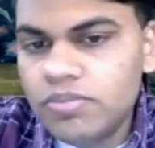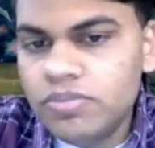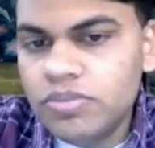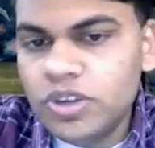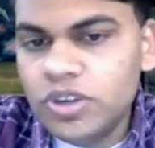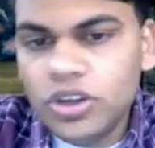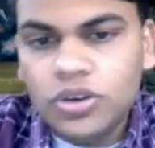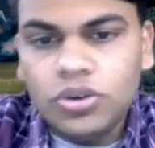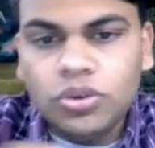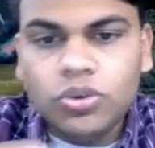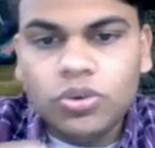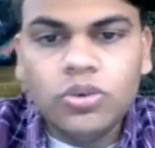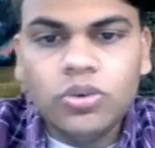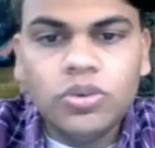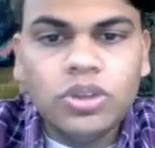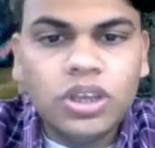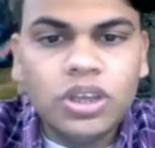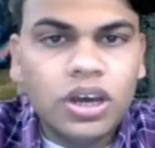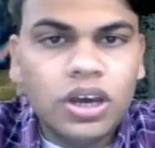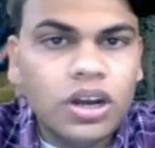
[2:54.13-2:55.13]
due to
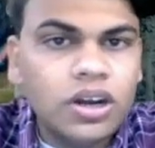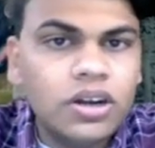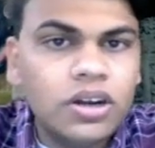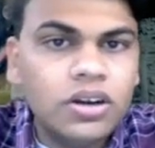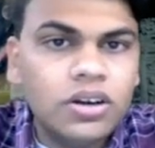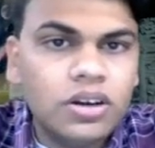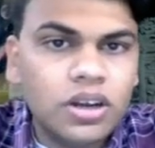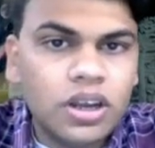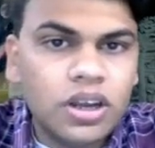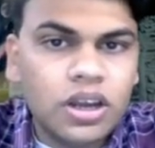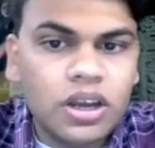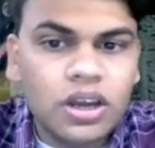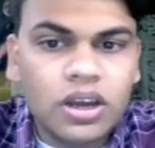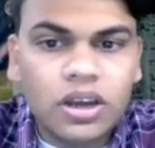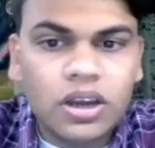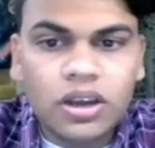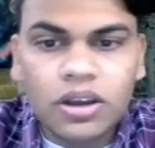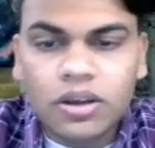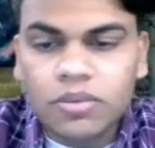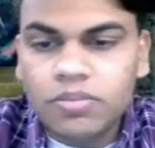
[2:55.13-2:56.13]
the current
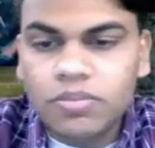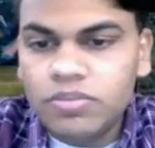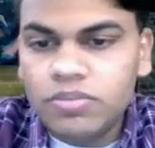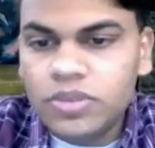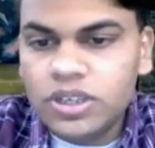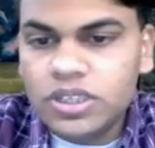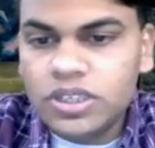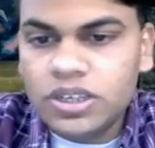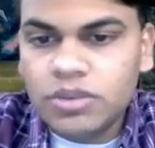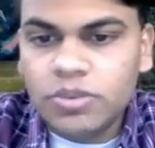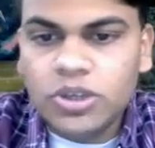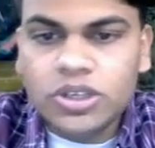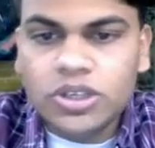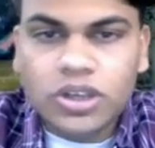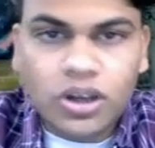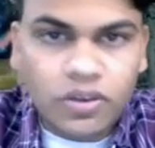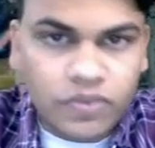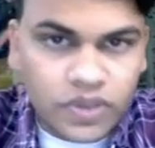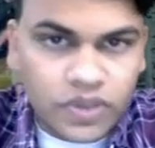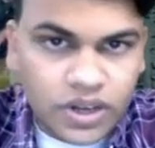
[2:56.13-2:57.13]

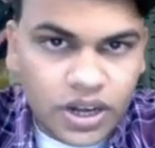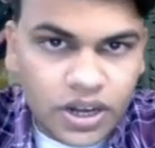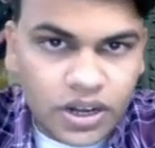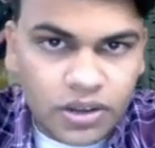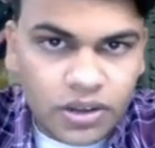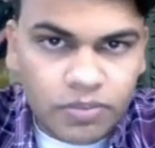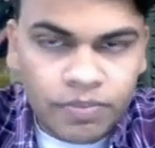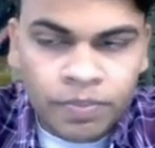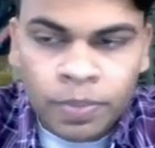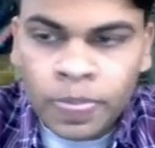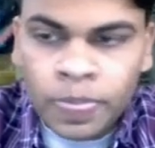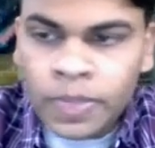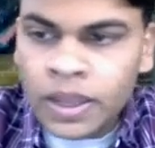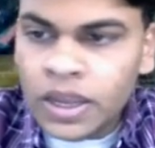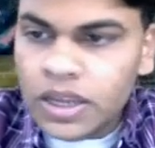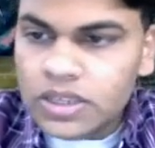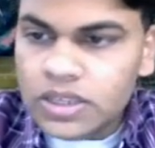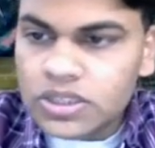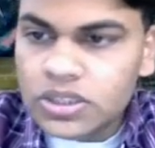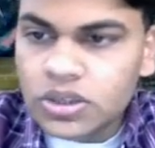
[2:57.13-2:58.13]
distribution of the data.
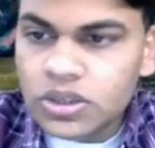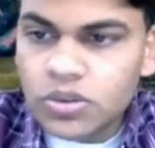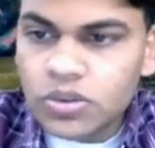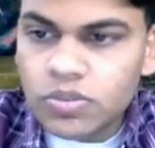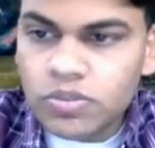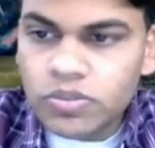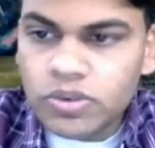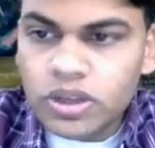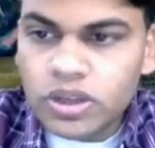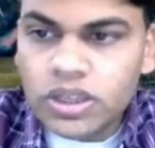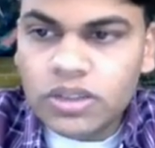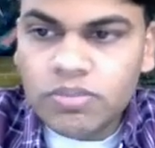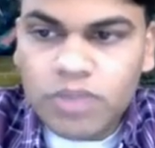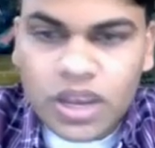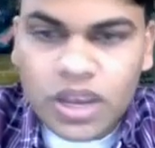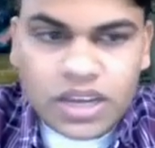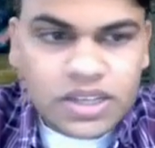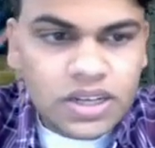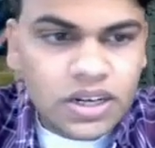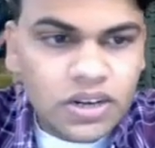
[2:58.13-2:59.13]
So in
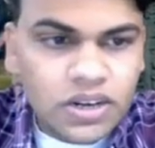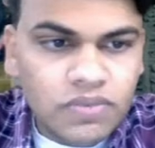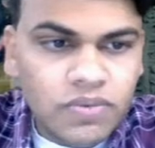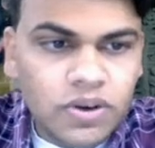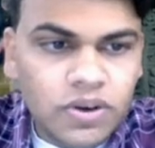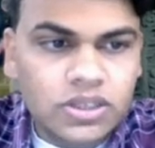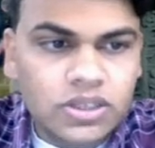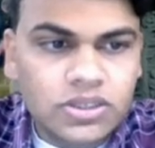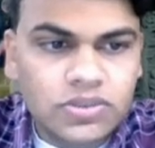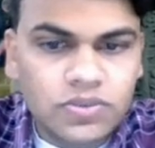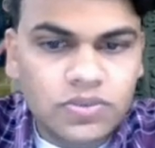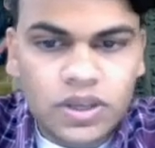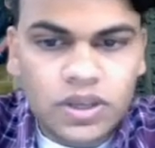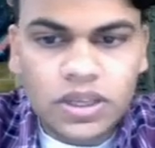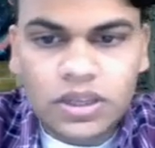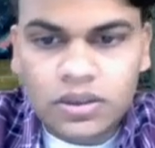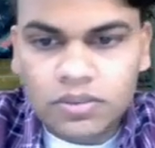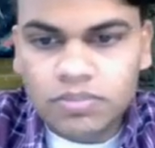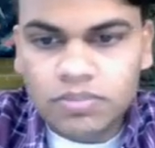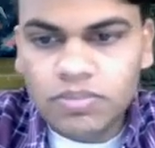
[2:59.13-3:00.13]
Bayesian inference,
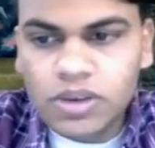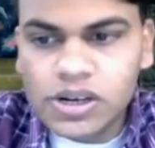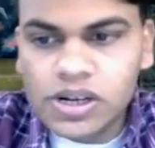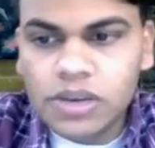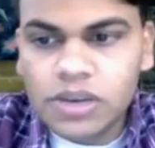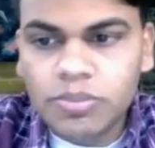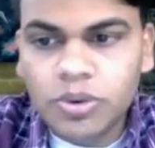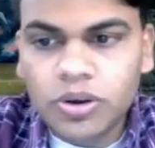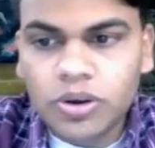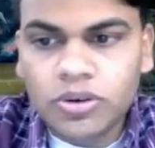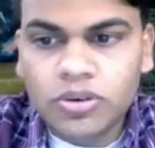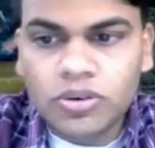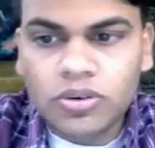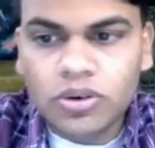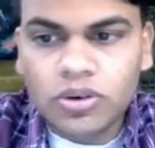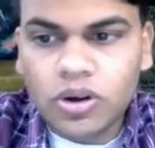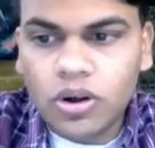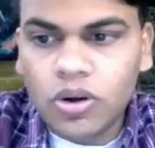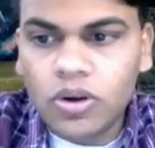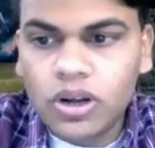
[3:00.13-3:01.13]
we build upon
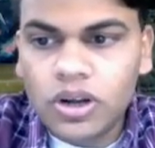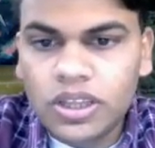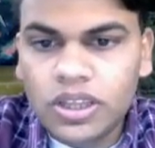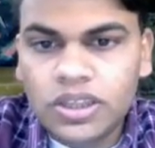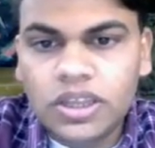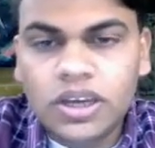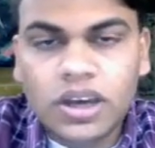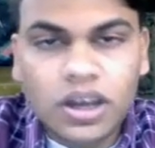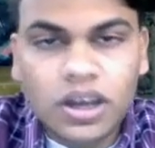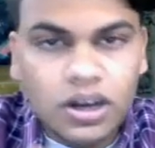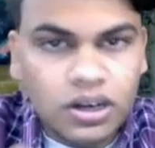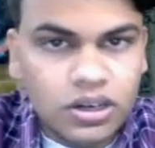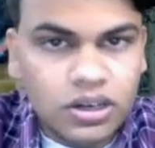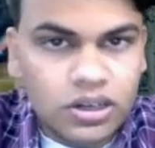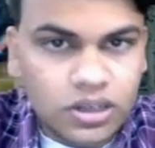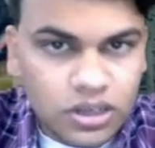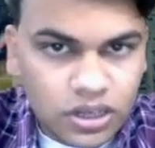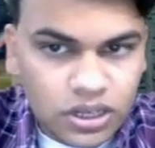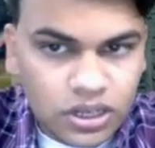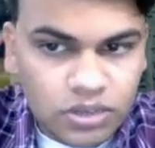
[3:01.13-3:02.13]
not only the current
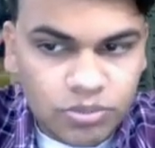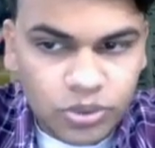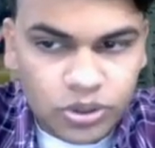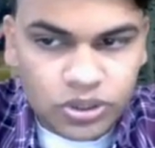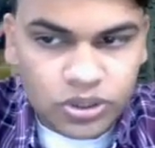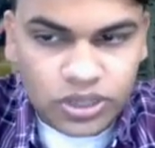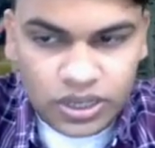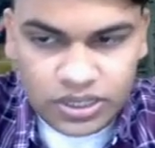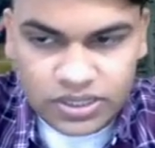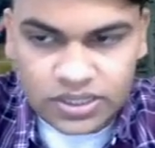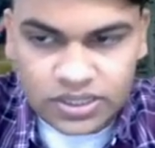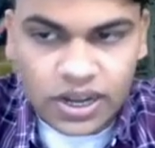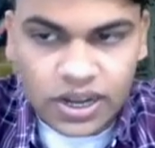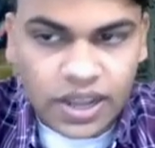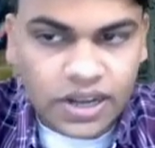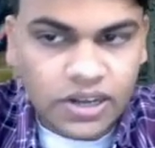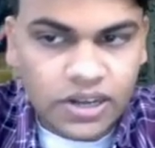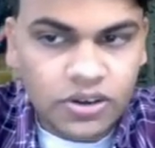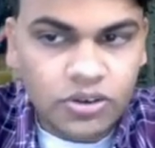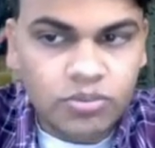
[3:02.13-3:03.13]
input, that's the
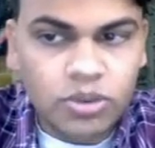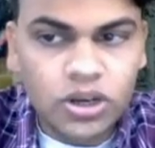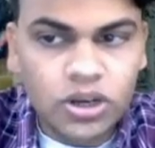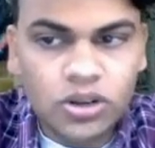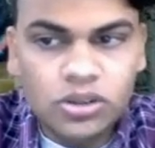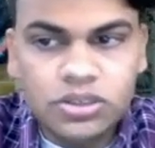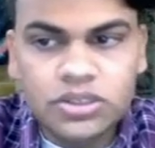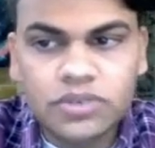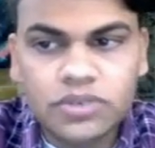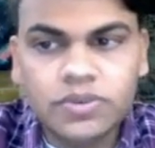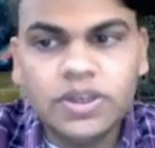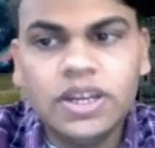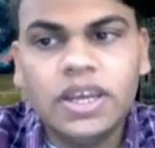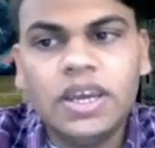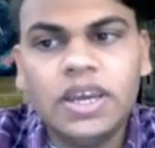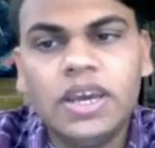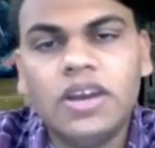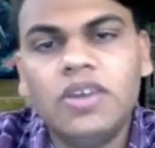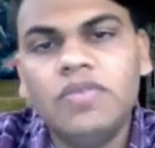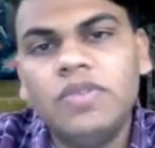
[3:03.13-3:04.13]
likelihood, but also we
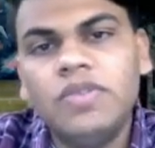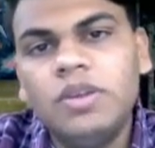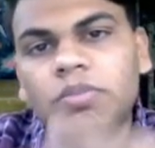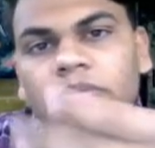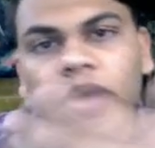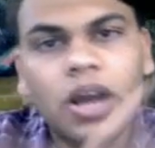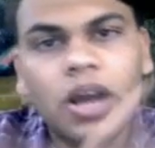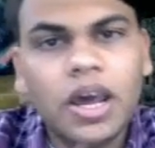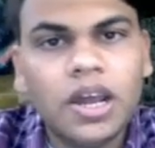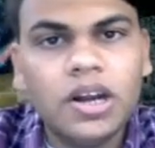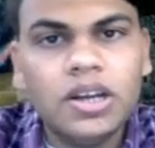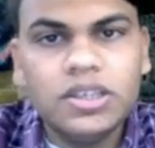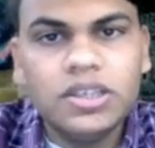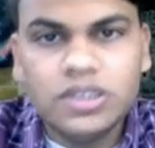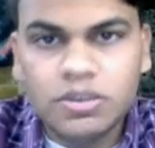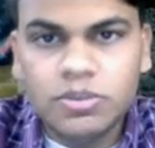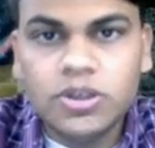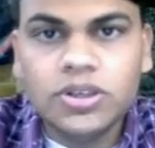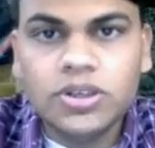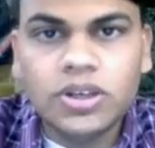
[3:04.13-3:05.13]
take care of the prior
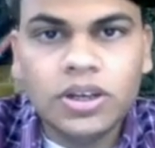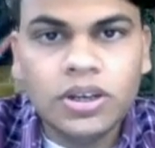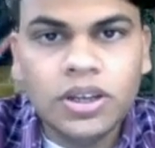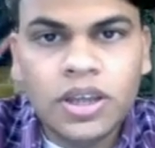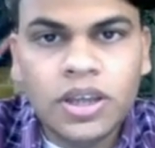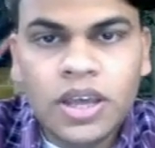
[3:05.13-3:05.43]
distribution.